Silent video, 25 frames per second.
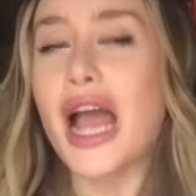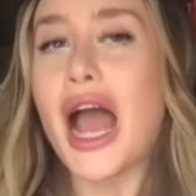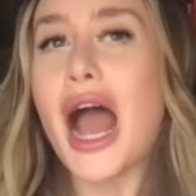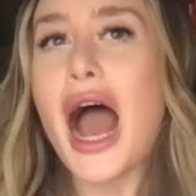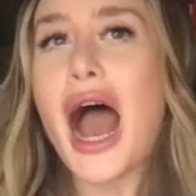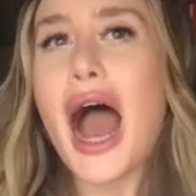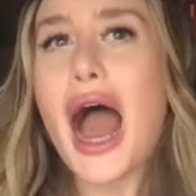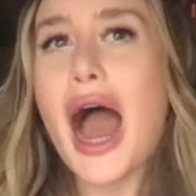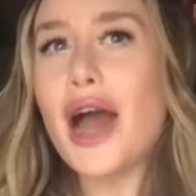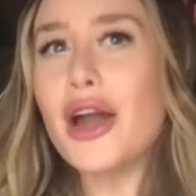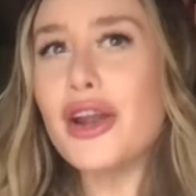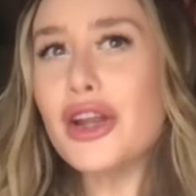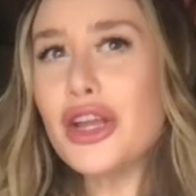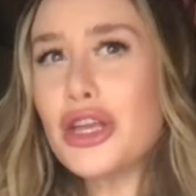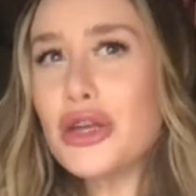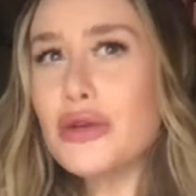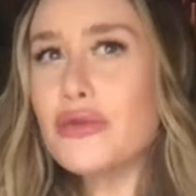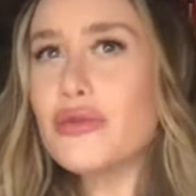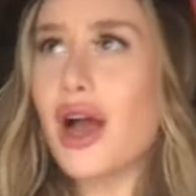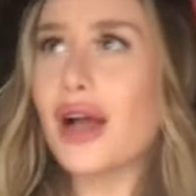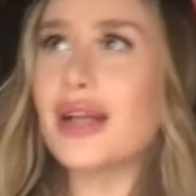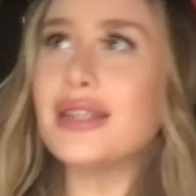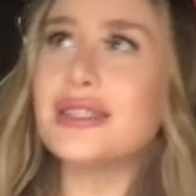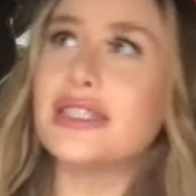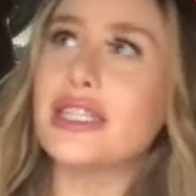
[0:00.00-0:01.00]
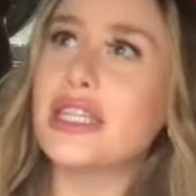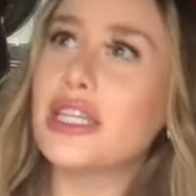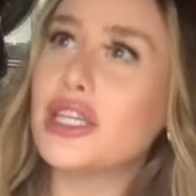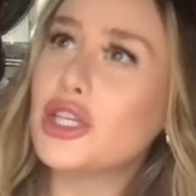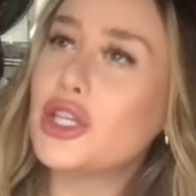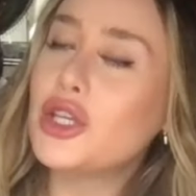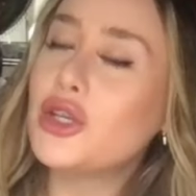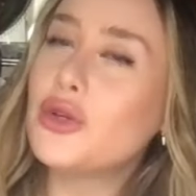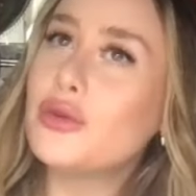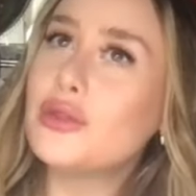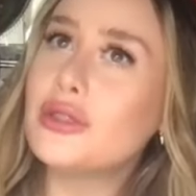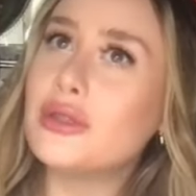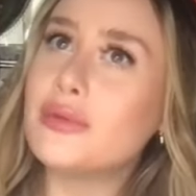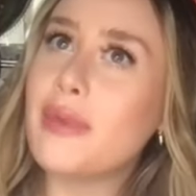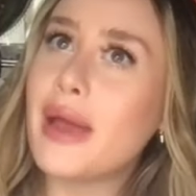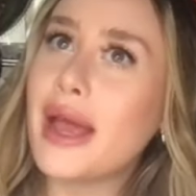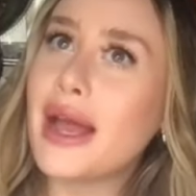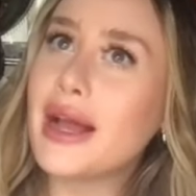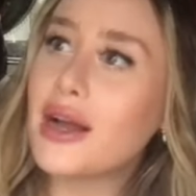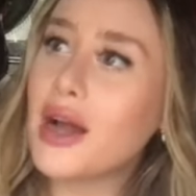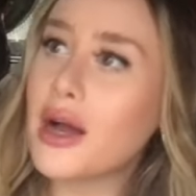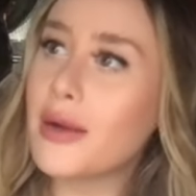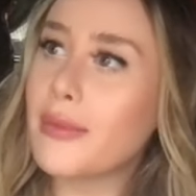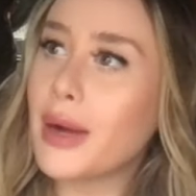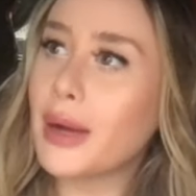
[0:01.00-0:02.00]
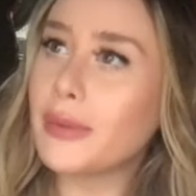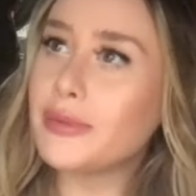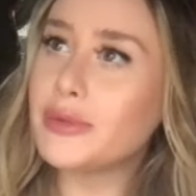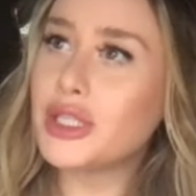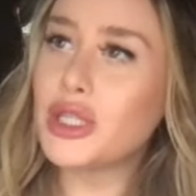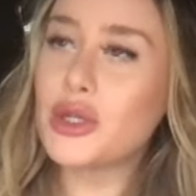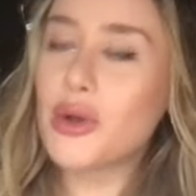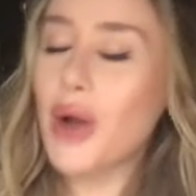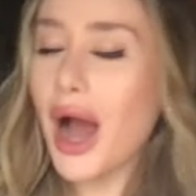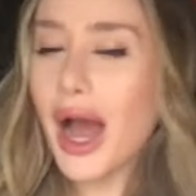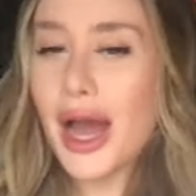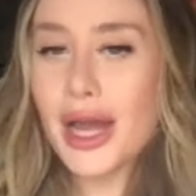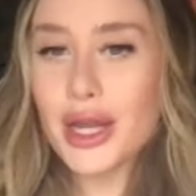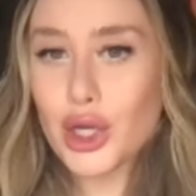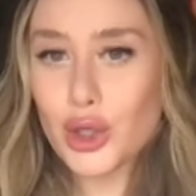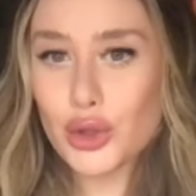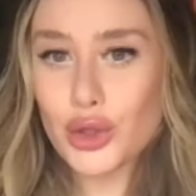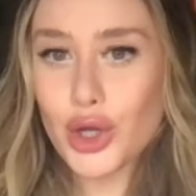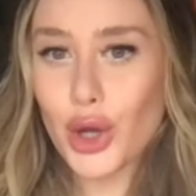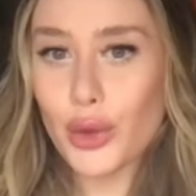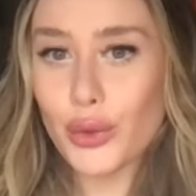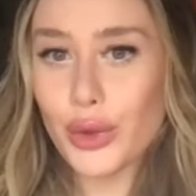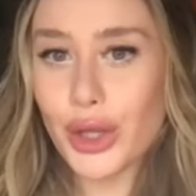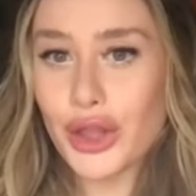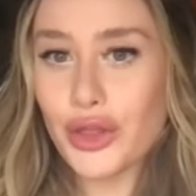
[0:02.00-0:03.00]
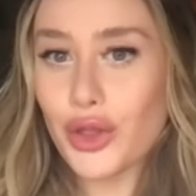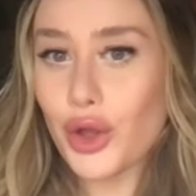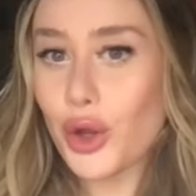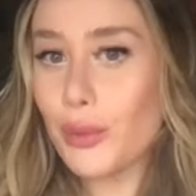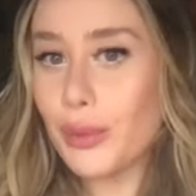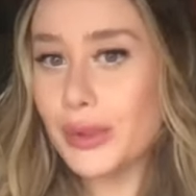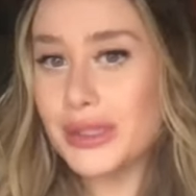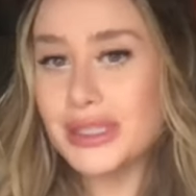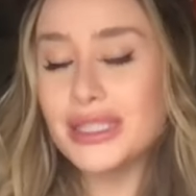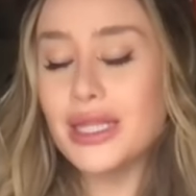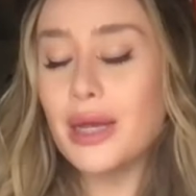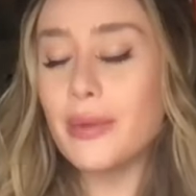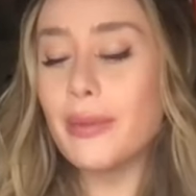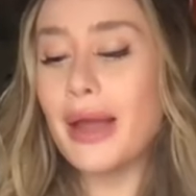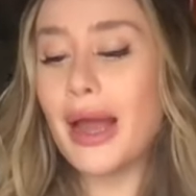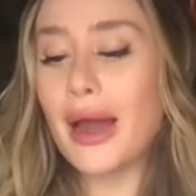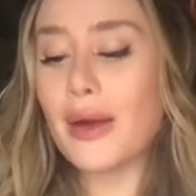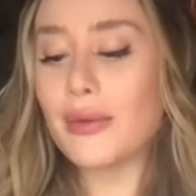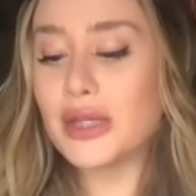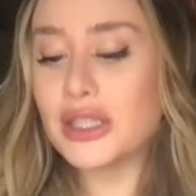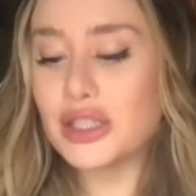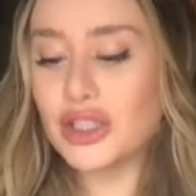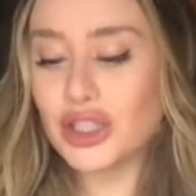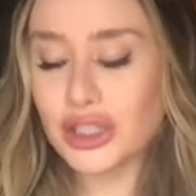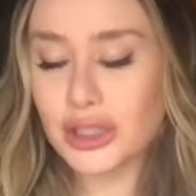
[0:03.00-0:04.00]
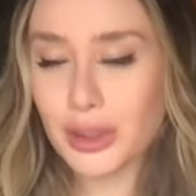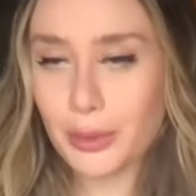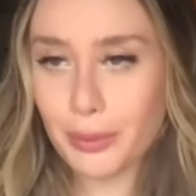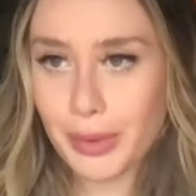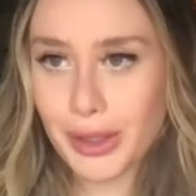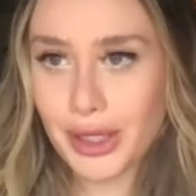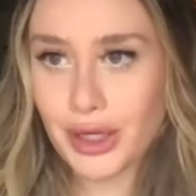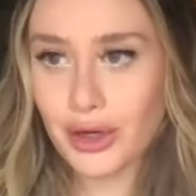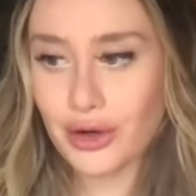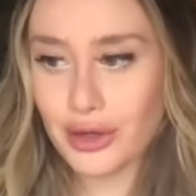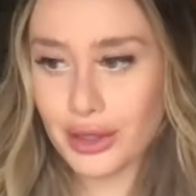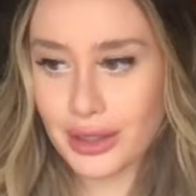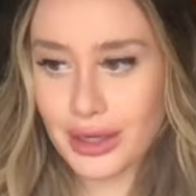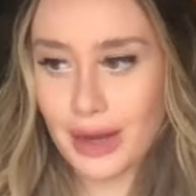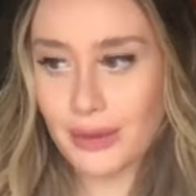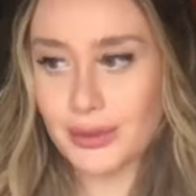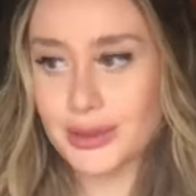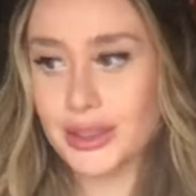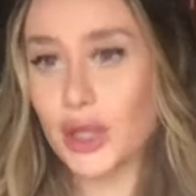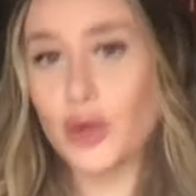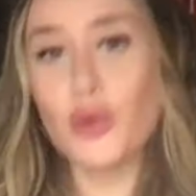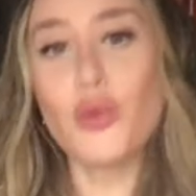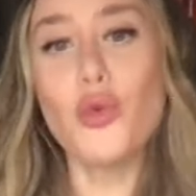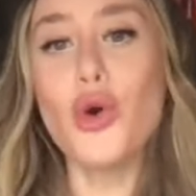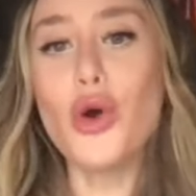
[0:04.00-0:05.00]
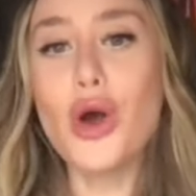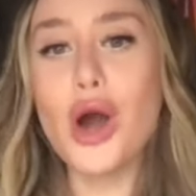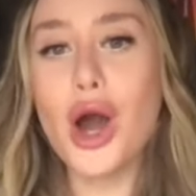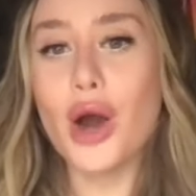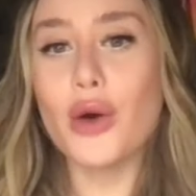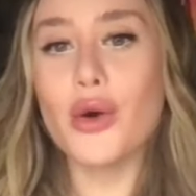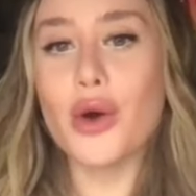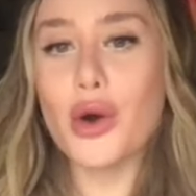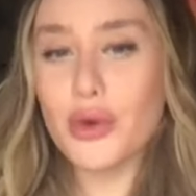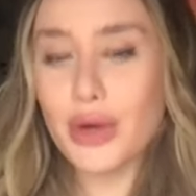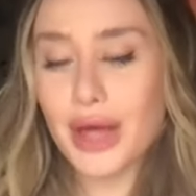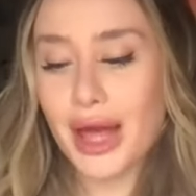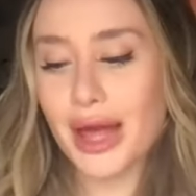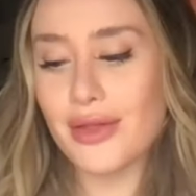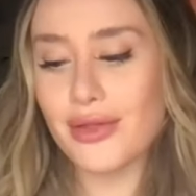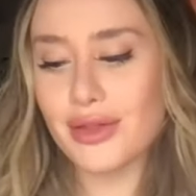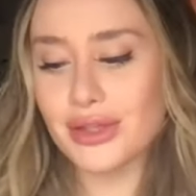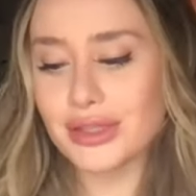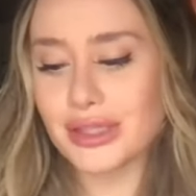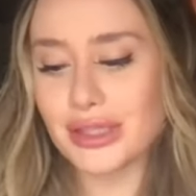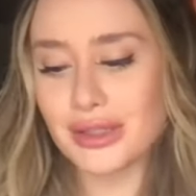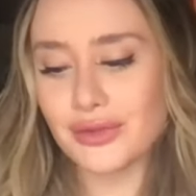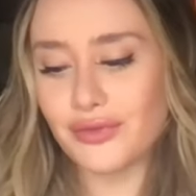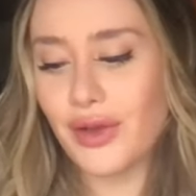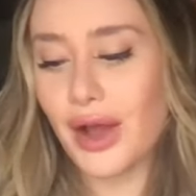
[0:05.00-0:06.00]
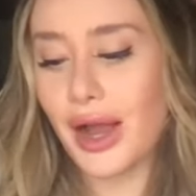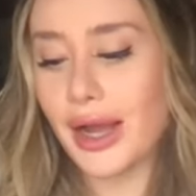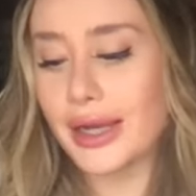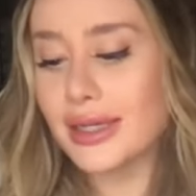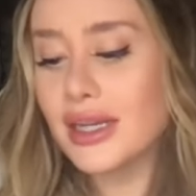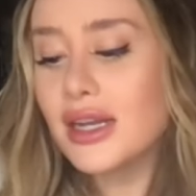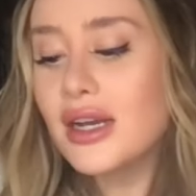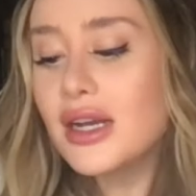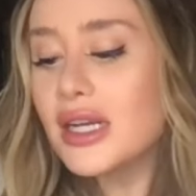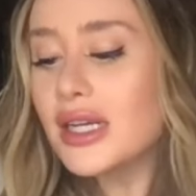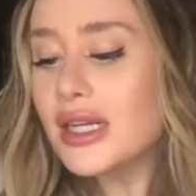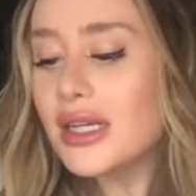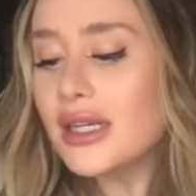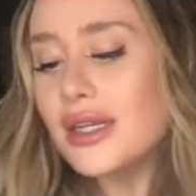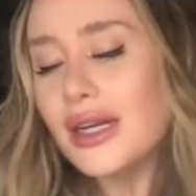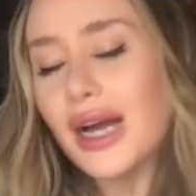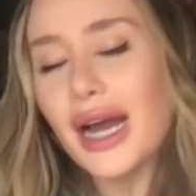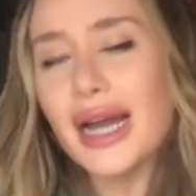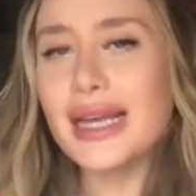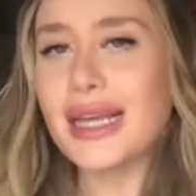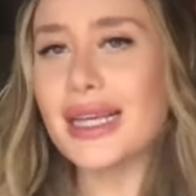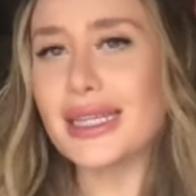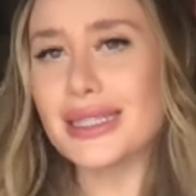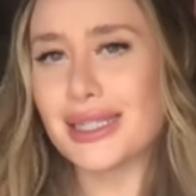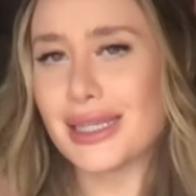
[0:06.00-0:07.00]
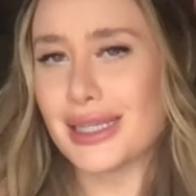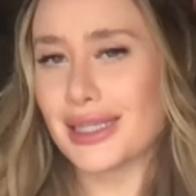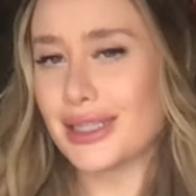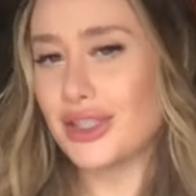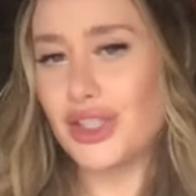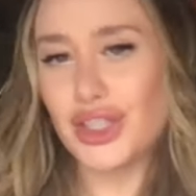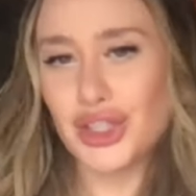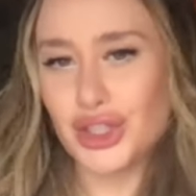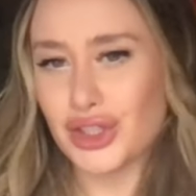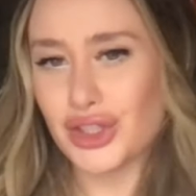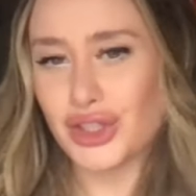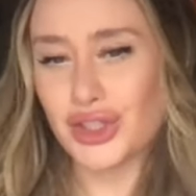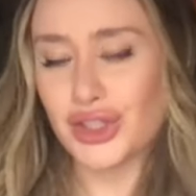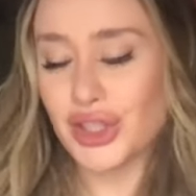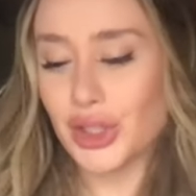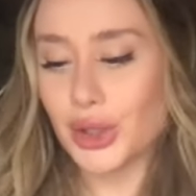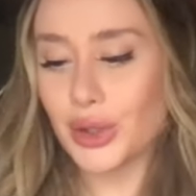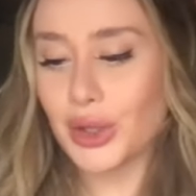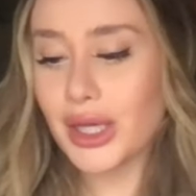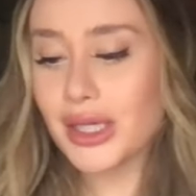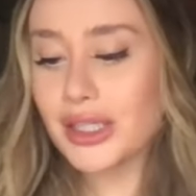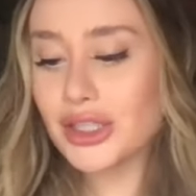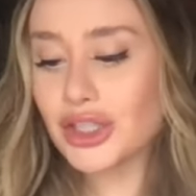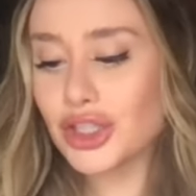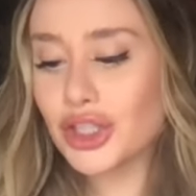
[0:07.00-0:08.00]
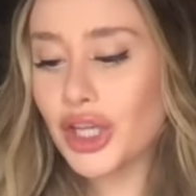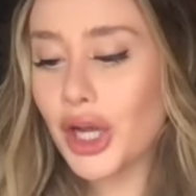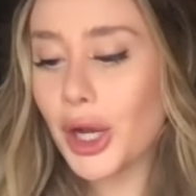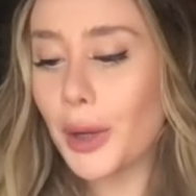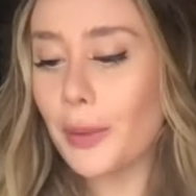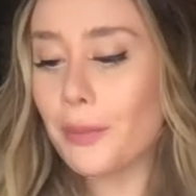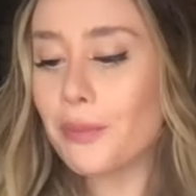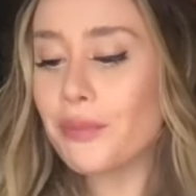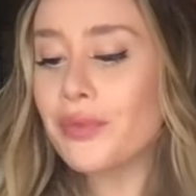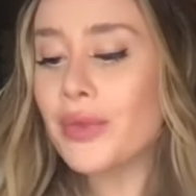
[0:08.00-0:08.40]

How do you not see a huge man come up to you? I don't know either, but somehow he just appeared, and I was like, whoa, okay, this is fine. I guess I can just do this, sure.